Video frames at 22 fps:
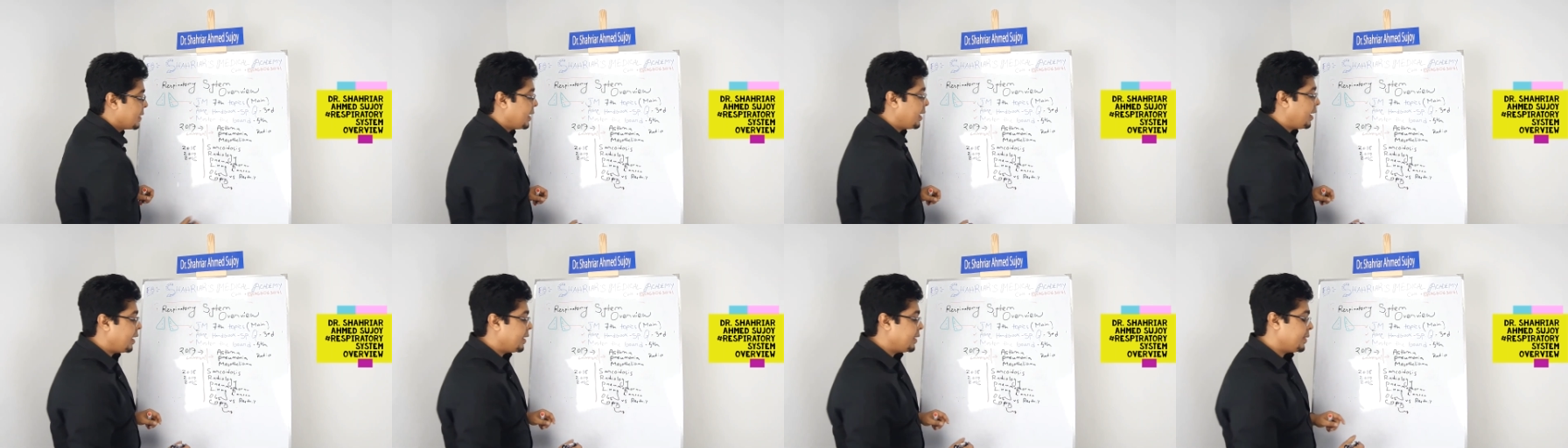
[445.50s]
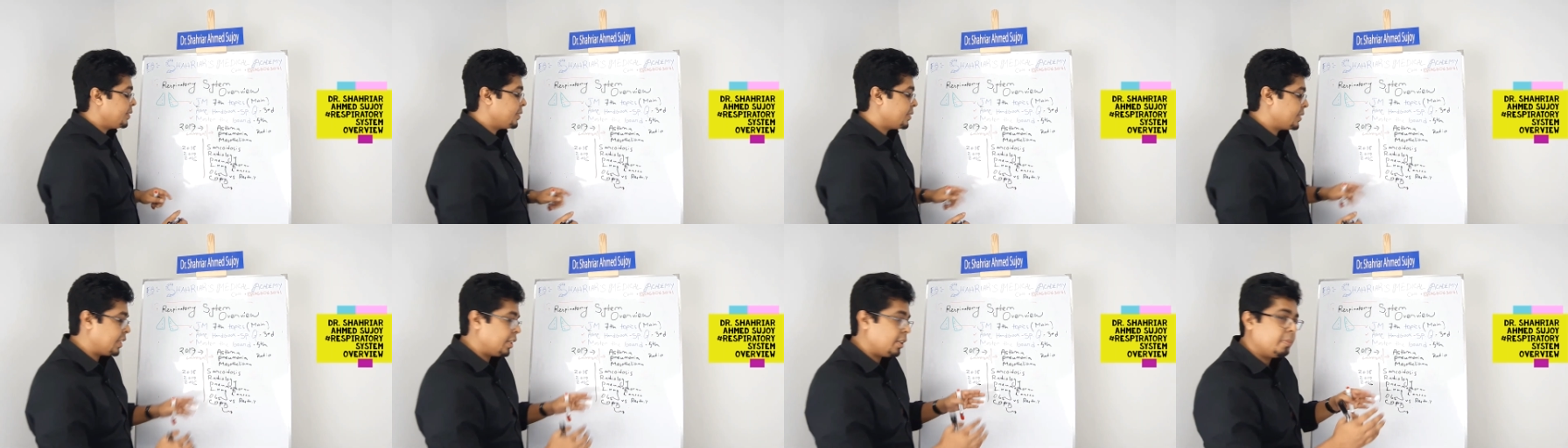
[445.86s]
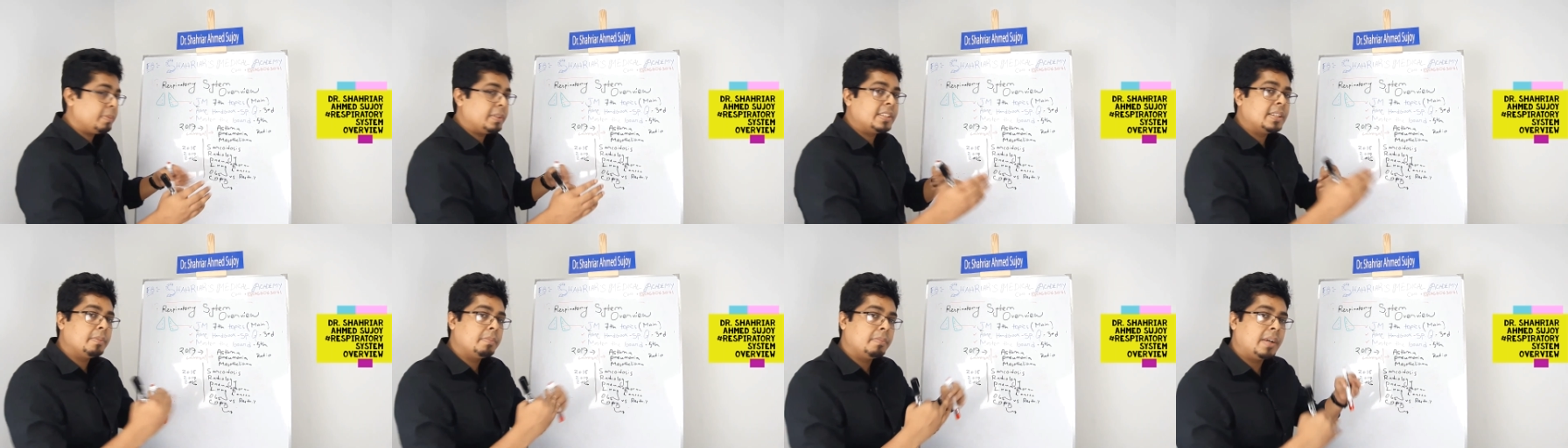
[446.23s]
and, you know, there'll
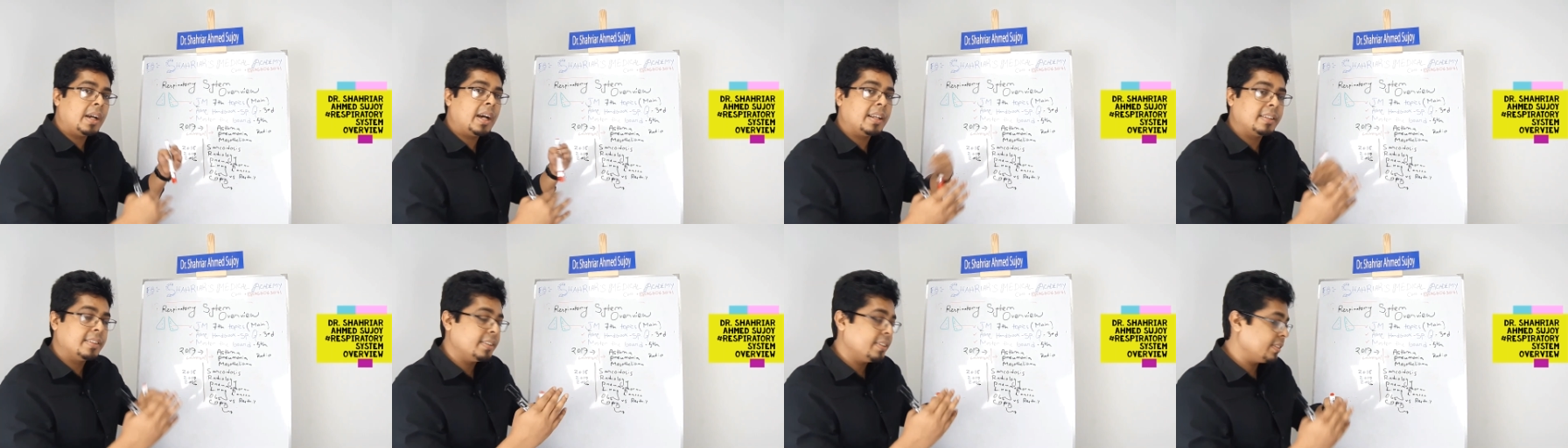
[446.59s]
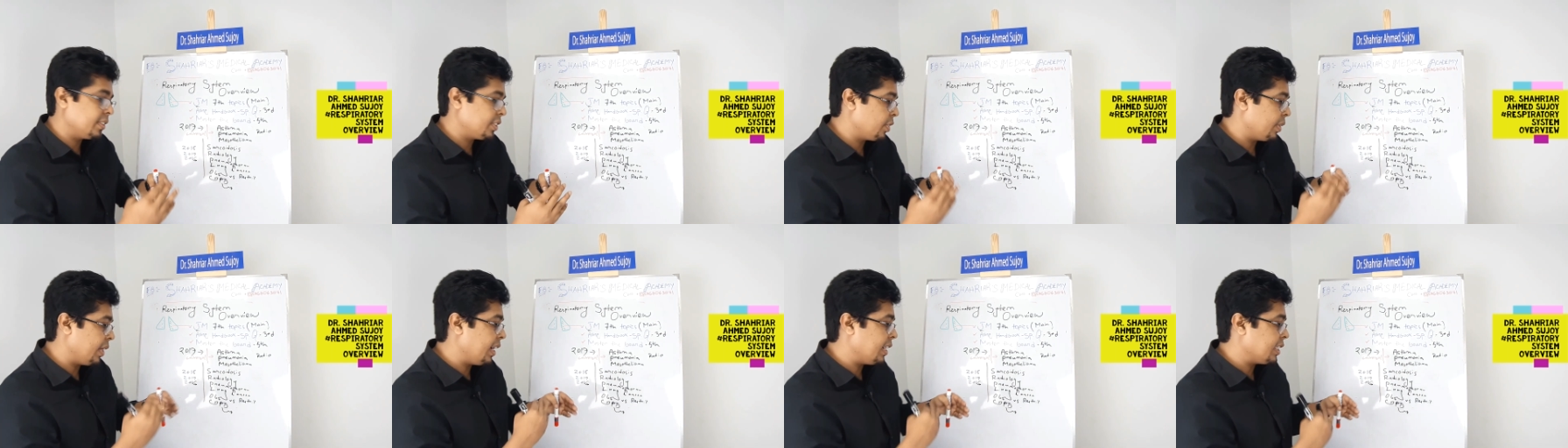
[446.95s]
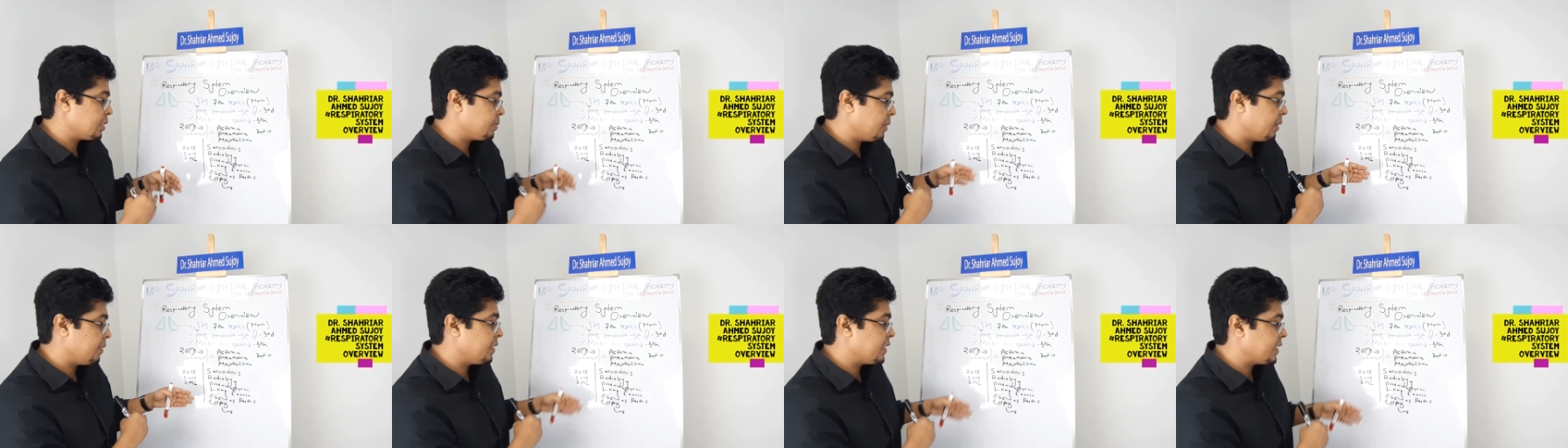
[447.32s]
be them others, so
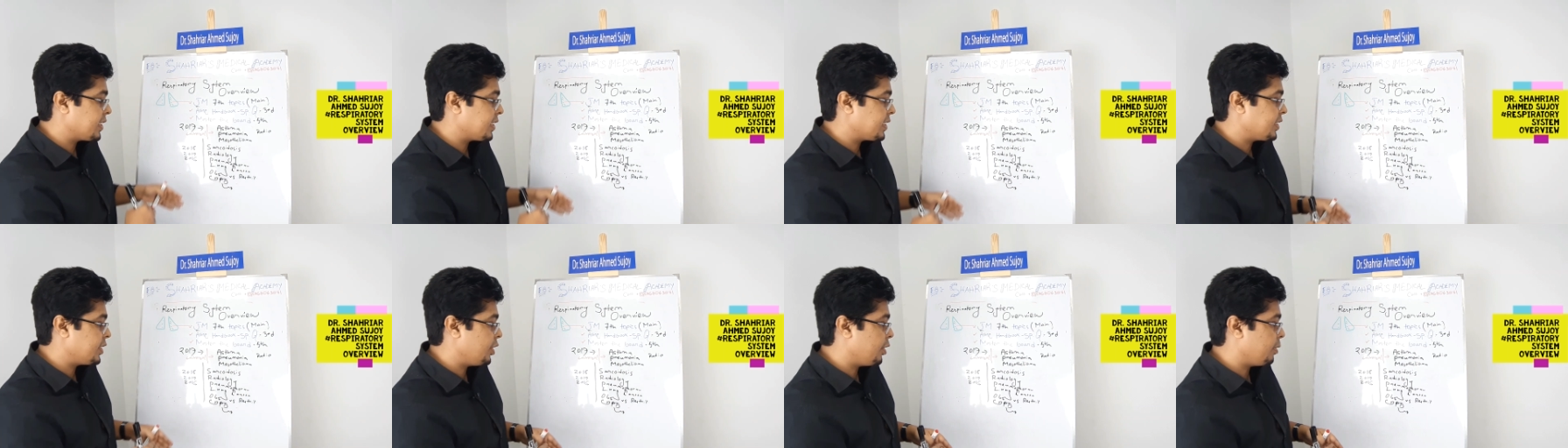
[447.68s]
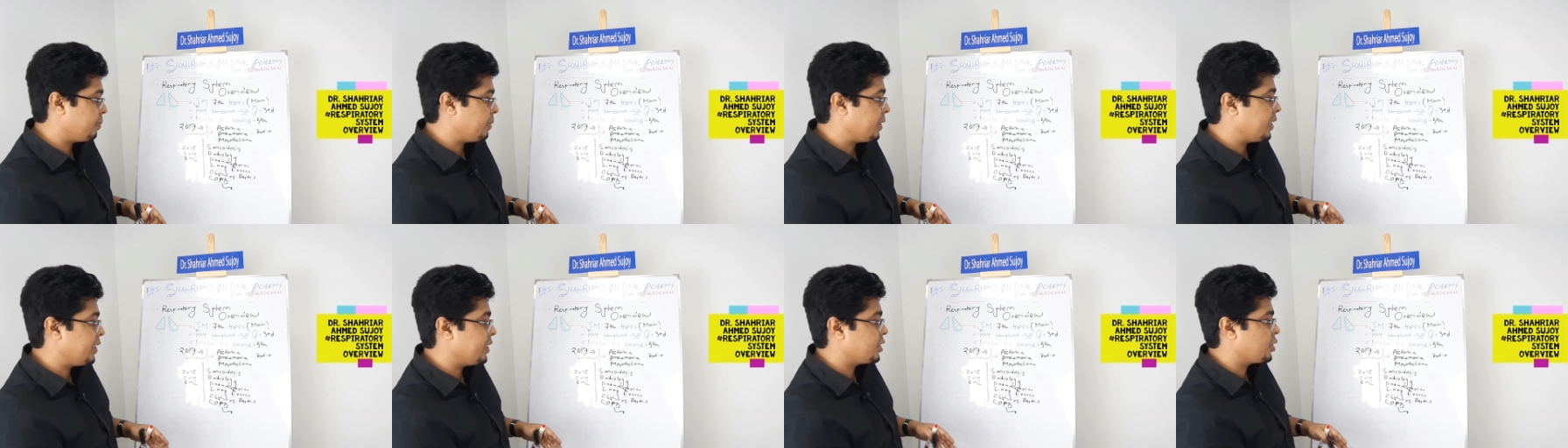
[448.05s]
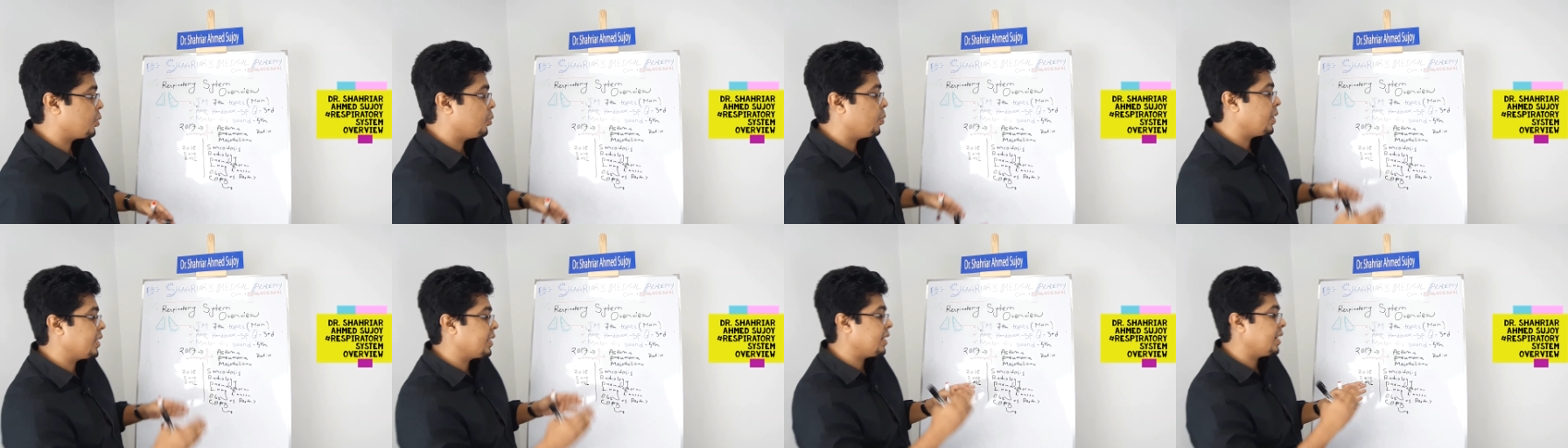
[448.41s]
asthma versus COPD, so
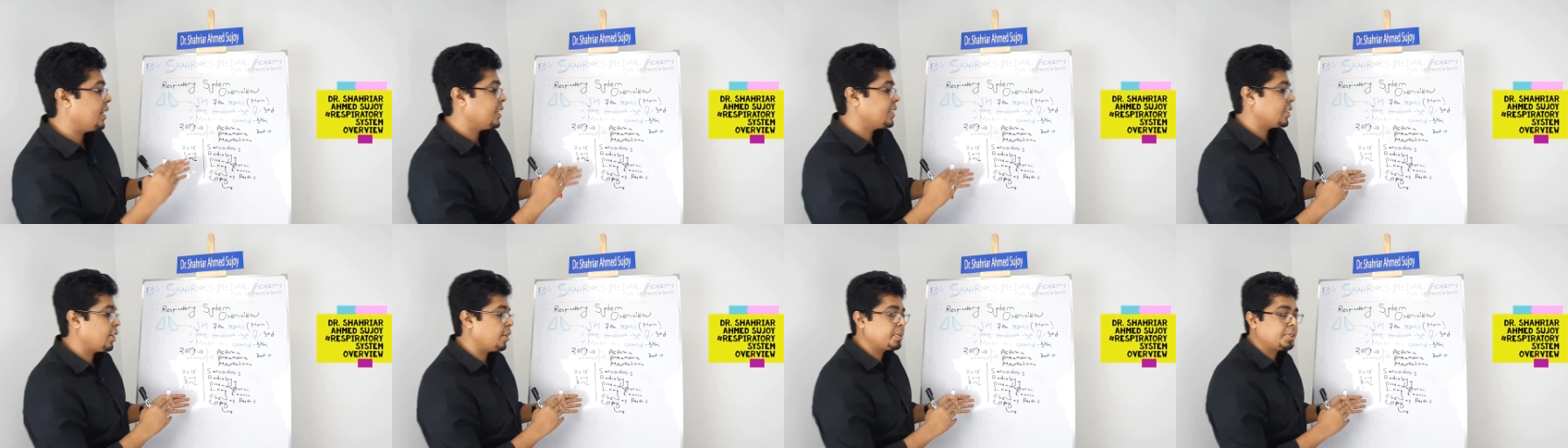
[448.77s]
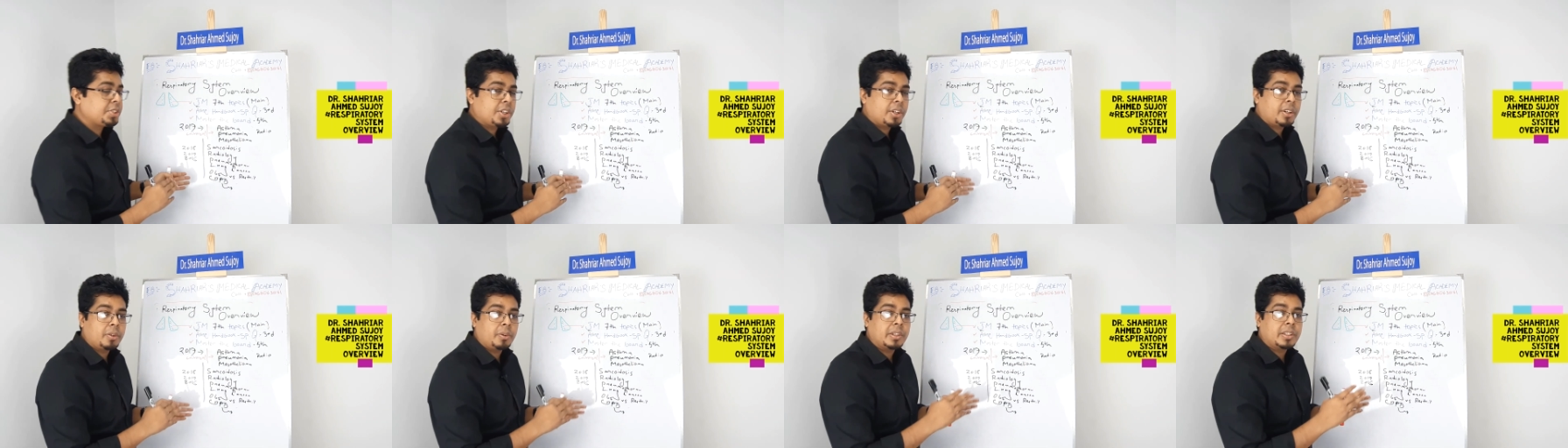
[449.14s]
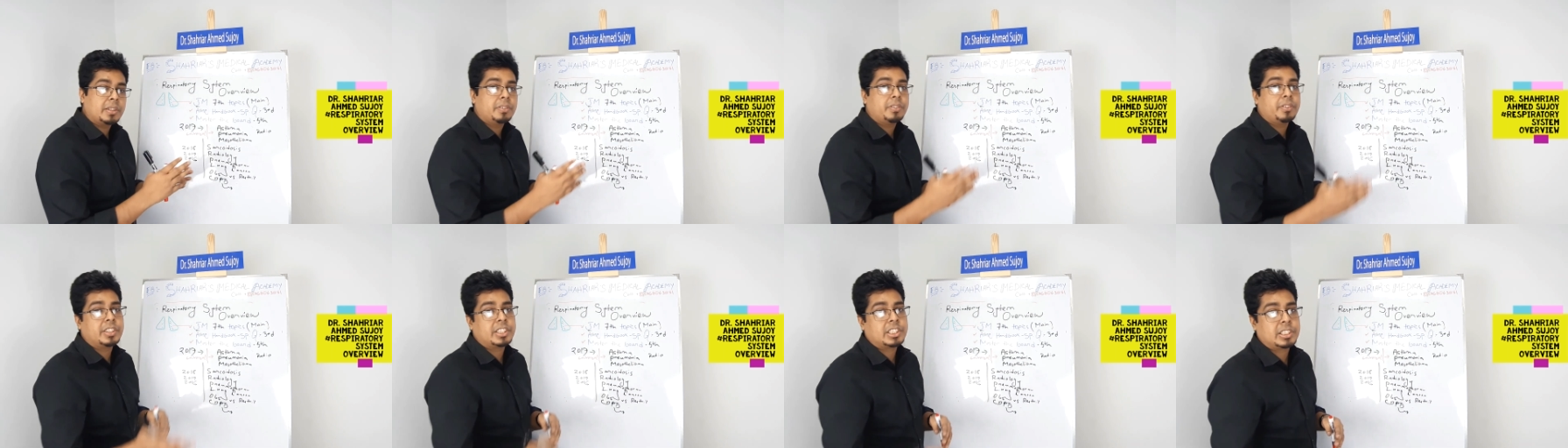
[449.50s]
what are the obstructive, what
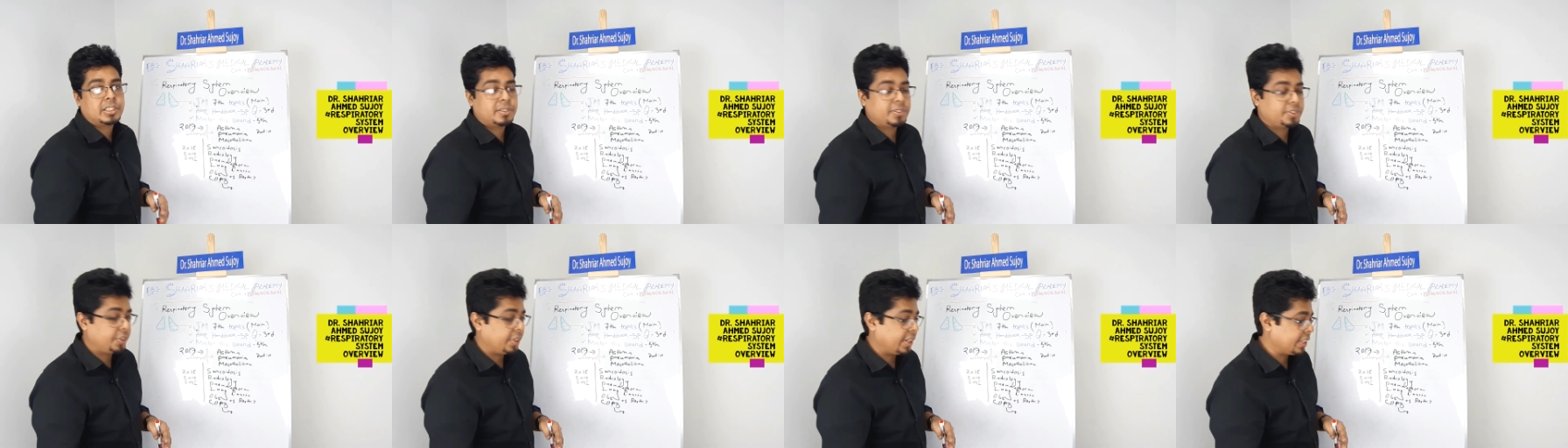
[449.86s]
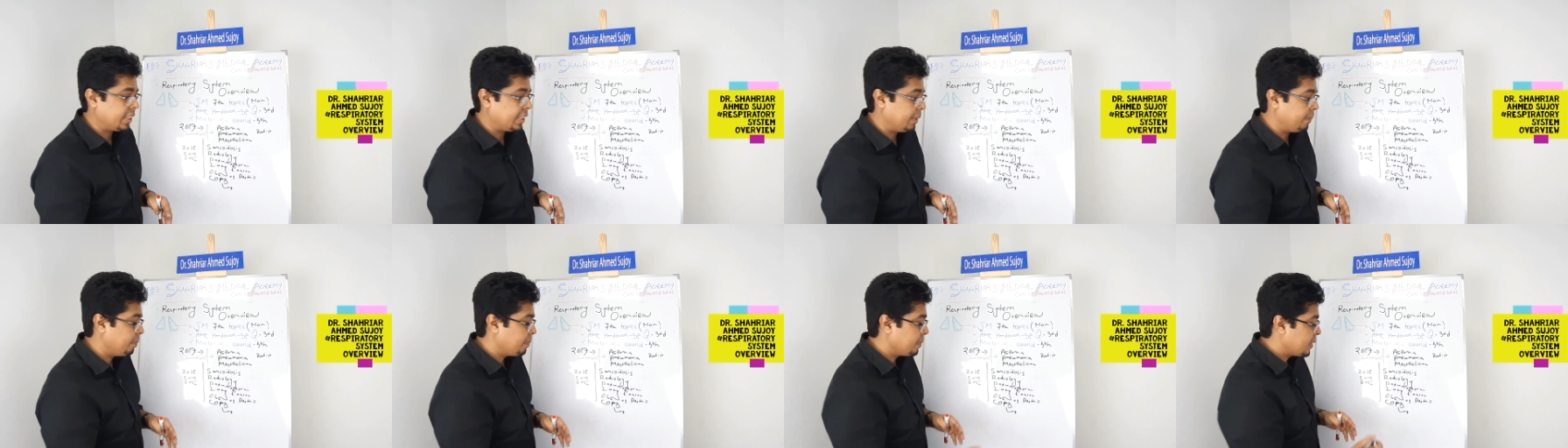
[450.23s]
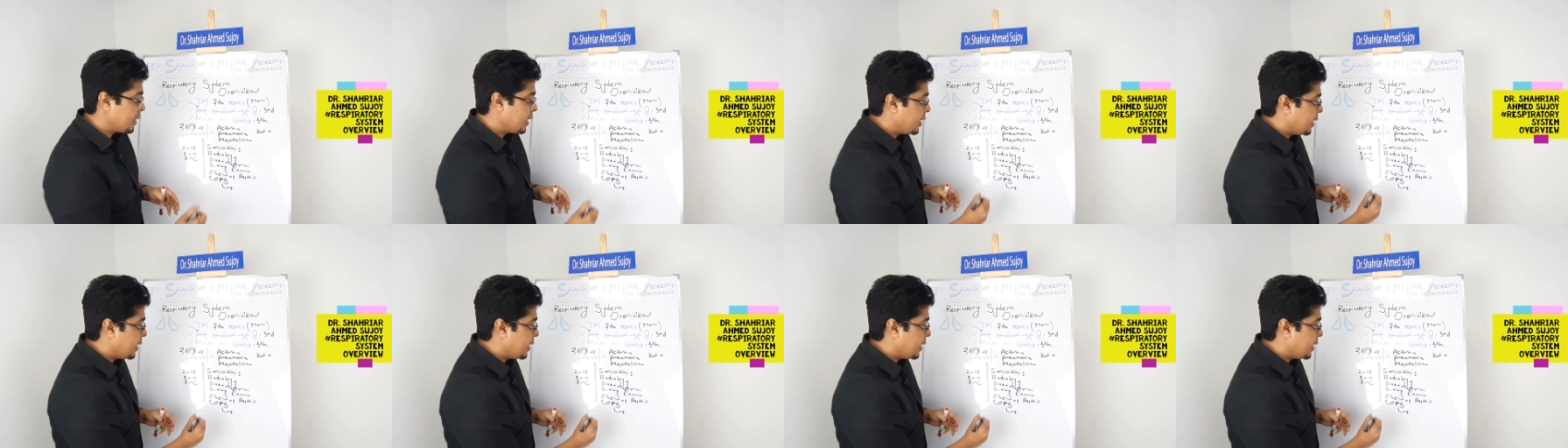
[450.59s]
are the restrictive,